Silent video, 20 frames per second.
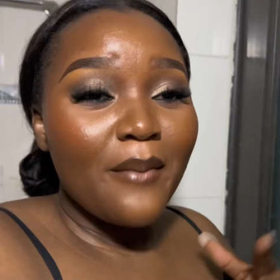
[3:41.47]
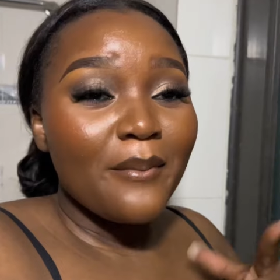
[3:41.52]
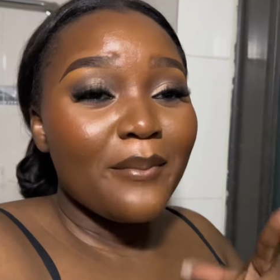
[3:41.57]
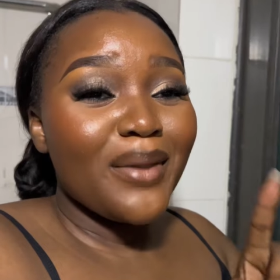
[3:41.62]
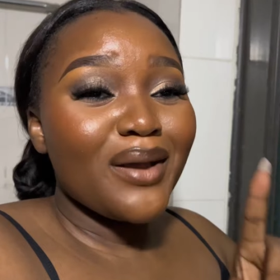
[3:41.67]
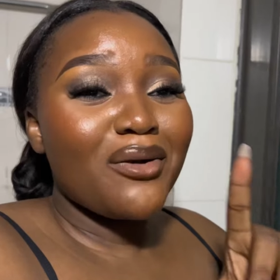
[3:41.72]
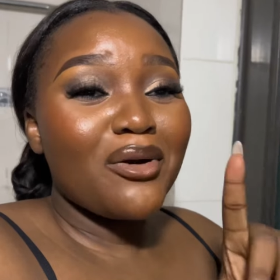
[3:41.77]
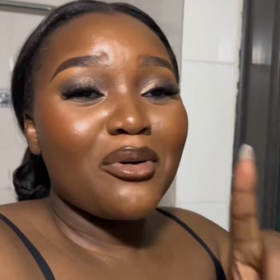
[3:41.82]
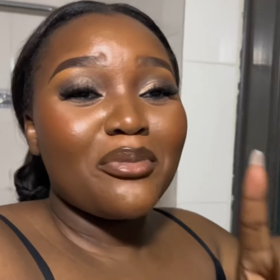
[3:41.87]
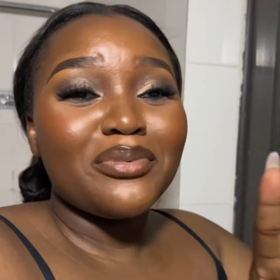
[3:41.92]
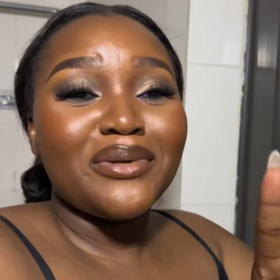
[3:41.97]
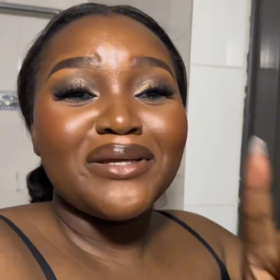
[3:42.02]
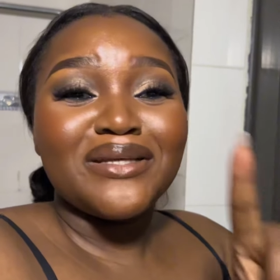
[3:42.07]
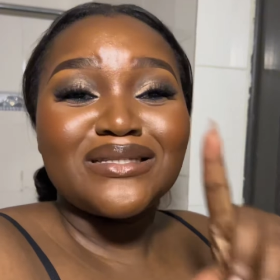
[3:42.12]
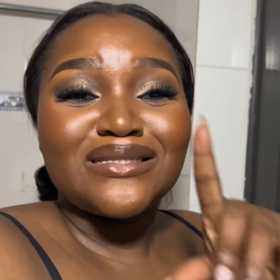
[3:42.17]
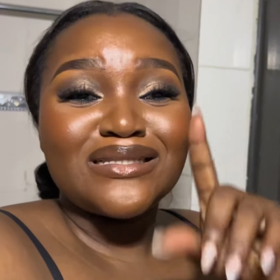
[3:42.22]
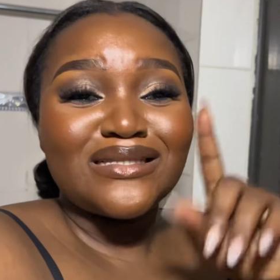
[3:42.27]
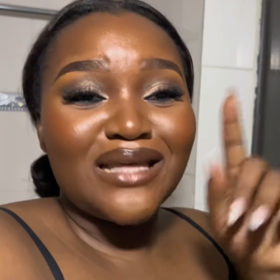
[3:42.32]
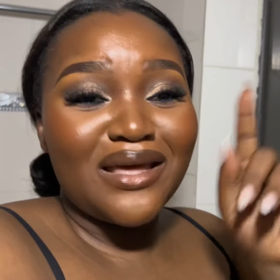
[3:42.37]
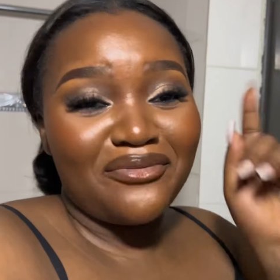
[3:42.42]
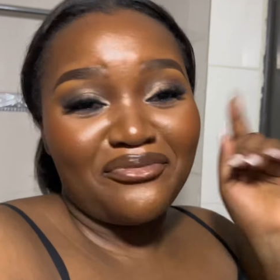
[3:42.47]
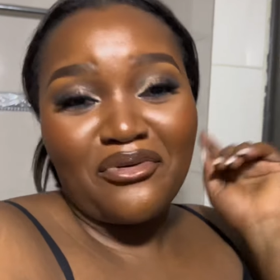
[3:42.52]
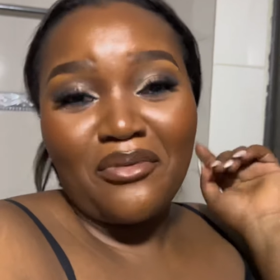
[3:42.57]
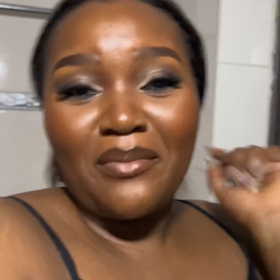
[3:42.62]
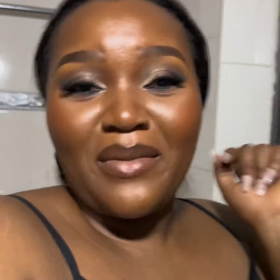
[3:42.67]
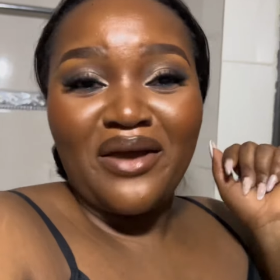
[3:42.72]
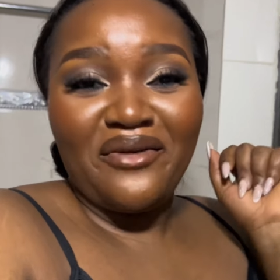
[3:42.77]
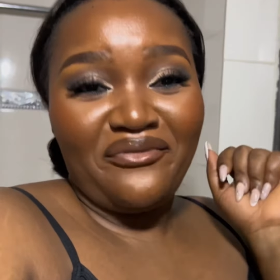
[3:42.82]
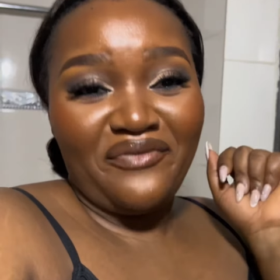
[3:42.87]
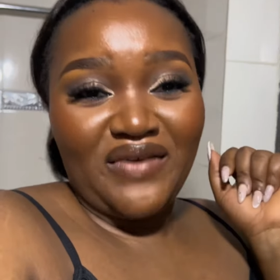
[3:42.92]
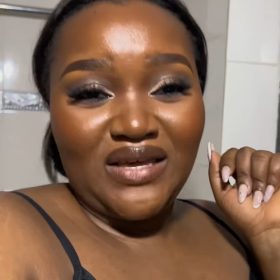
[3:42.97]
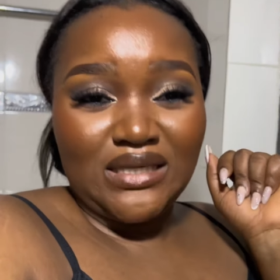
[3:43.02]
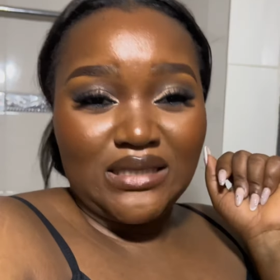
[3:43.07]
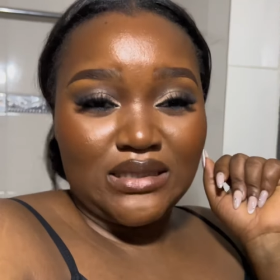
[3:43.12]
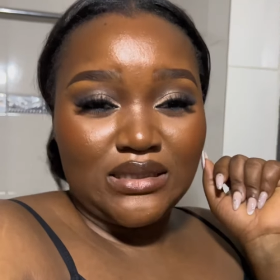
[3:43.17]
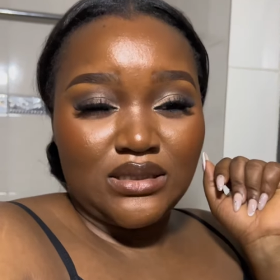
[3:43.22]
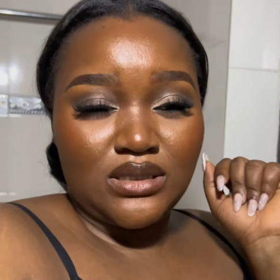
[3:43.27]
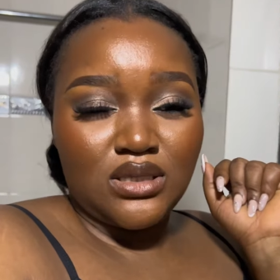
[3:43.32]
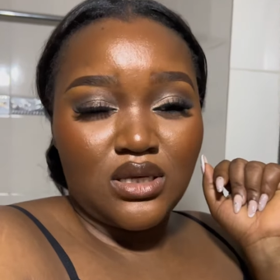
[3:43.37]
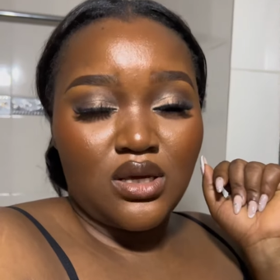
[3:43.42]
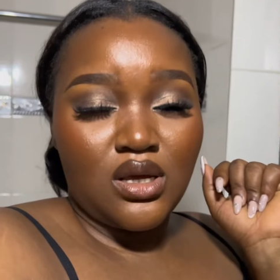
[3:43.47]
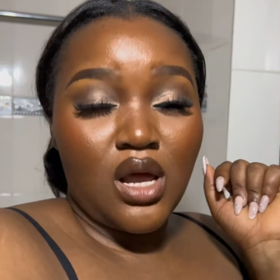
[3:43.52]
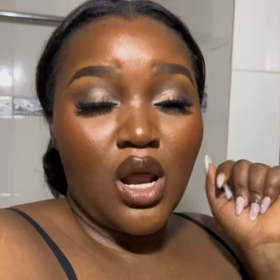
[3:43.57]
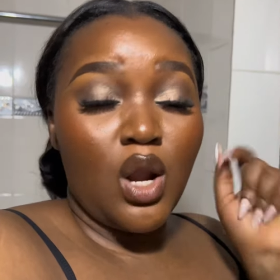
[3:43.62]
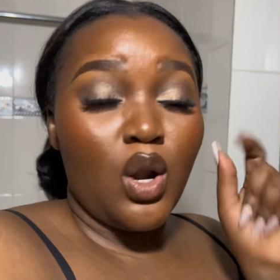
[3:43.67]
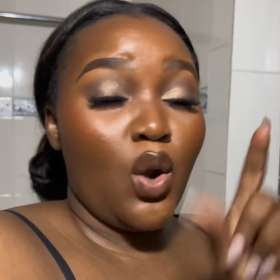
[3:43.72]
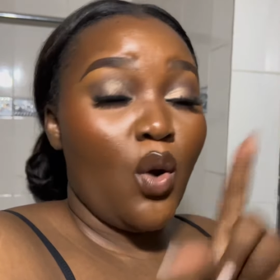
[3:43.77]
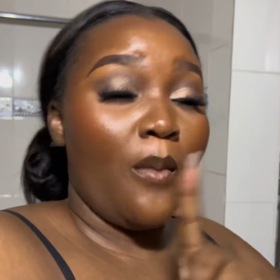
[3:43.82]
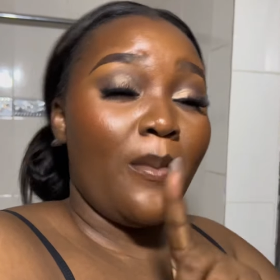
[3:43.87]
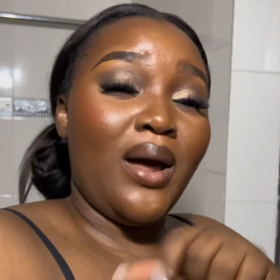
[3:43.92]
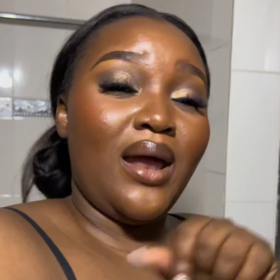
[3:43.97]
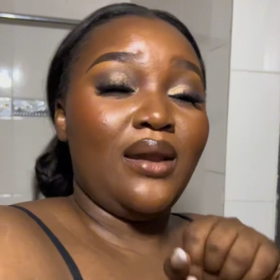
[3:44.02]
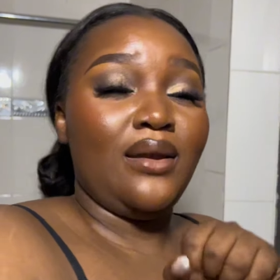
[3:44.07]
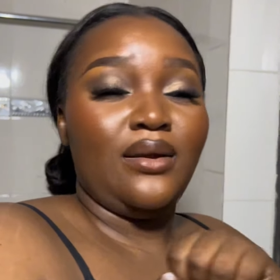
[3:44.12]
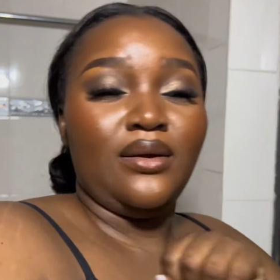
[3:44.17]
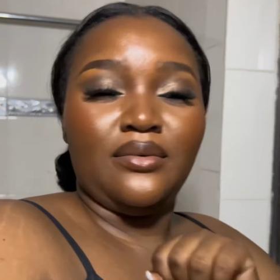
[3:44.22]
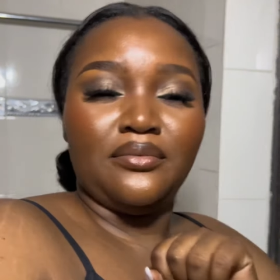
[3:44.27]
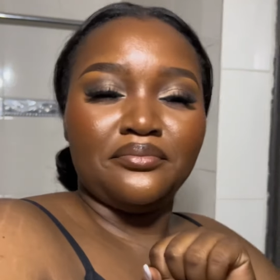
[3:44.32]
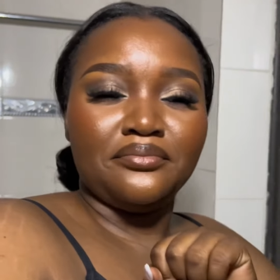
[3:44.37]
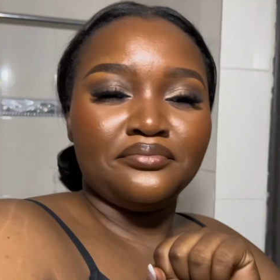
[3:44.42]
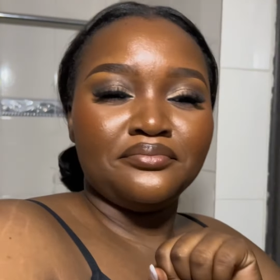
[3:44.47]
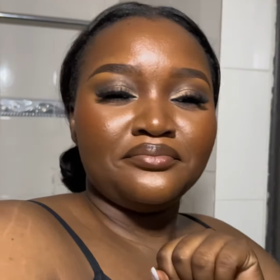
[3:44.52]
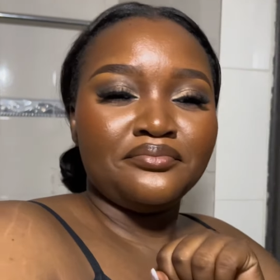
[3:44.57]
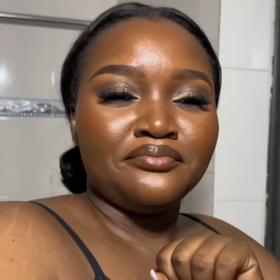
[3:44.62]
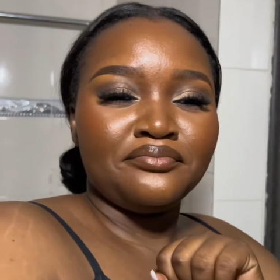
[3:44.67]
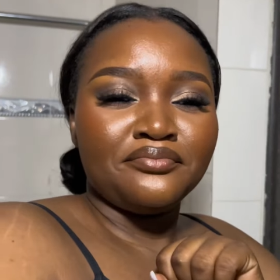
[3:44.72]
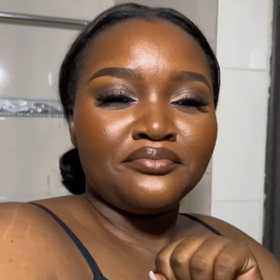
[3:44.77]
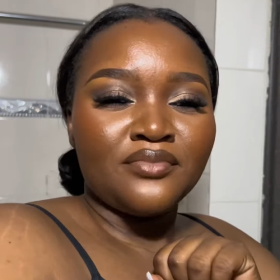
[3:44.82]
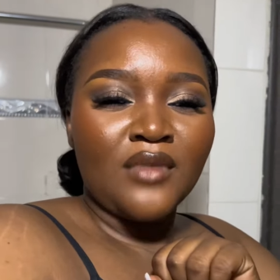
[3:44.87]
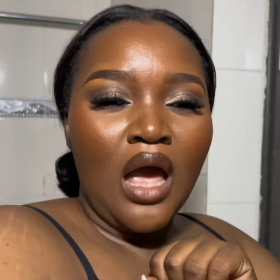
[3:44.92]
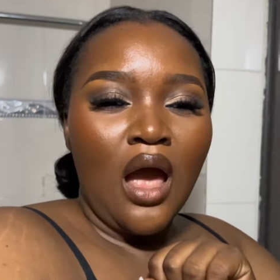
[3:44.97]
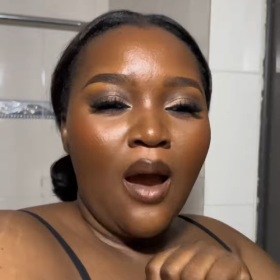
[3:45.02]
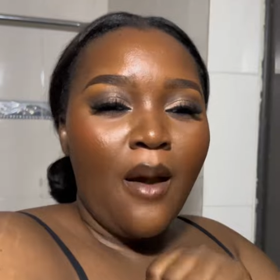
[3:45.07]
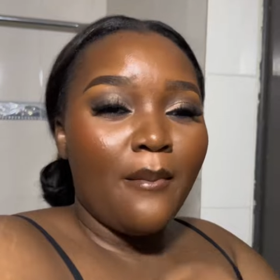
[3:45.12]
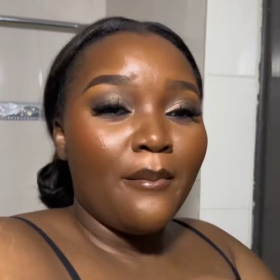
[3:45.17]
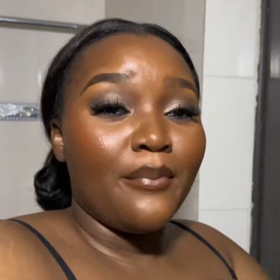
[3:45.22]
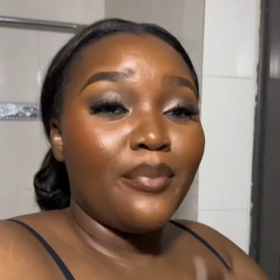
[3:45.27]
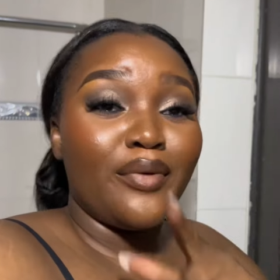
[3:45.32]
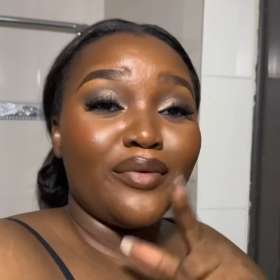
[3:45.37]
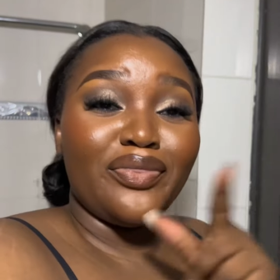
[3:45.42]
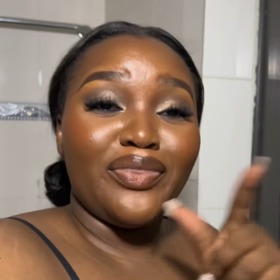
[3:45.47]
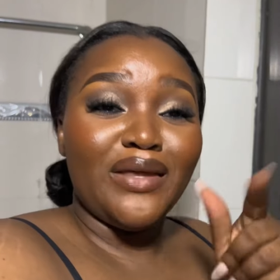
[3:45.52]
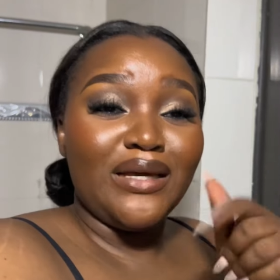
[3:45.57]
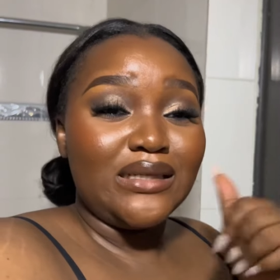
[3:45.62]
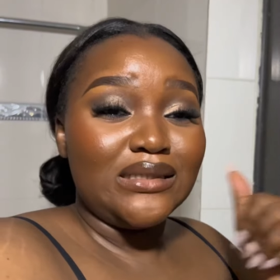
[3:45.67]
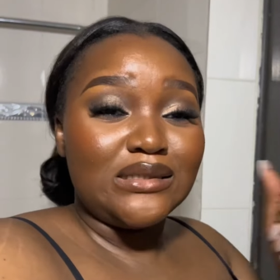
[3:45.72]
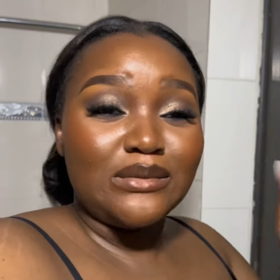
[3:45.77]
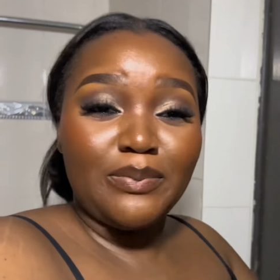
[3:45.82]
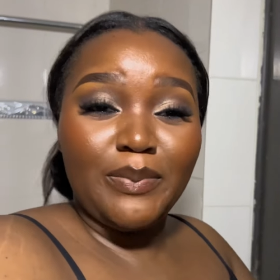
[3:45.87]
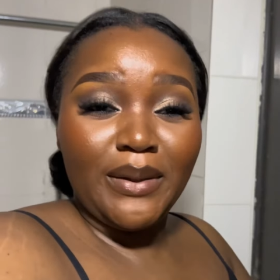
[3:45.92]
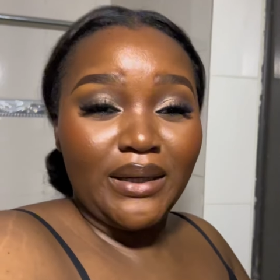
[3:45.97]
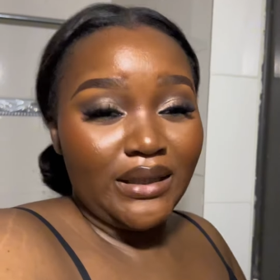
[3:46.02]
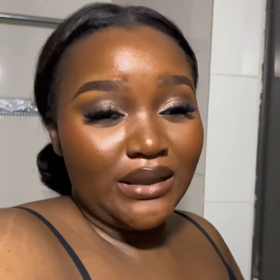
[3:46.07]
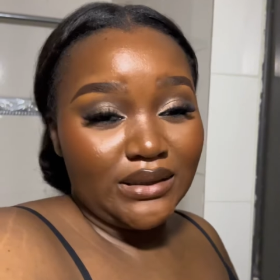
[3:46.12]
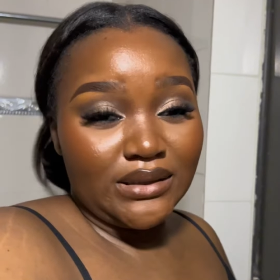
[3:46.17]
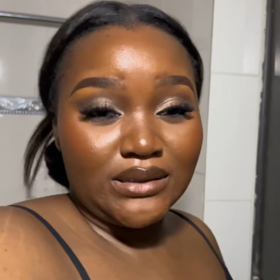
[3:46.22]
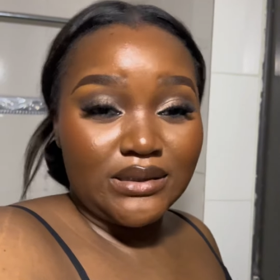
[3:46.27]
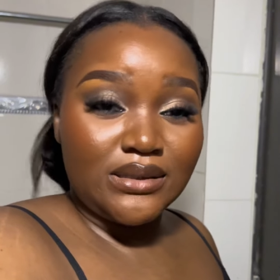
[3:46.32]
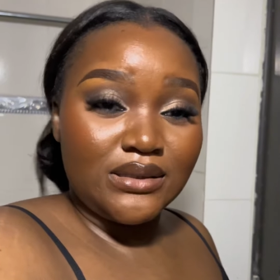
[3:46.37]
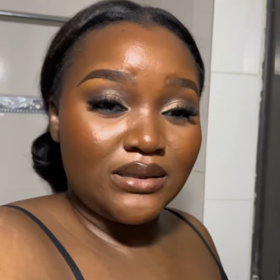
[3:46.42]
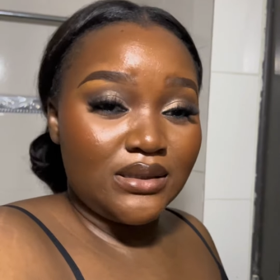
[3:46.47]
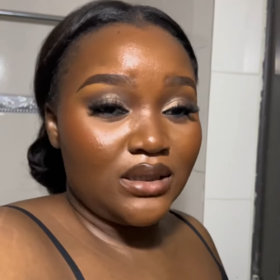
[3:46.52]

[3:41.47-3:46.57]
Makeup they stay for my face normally, but these bits.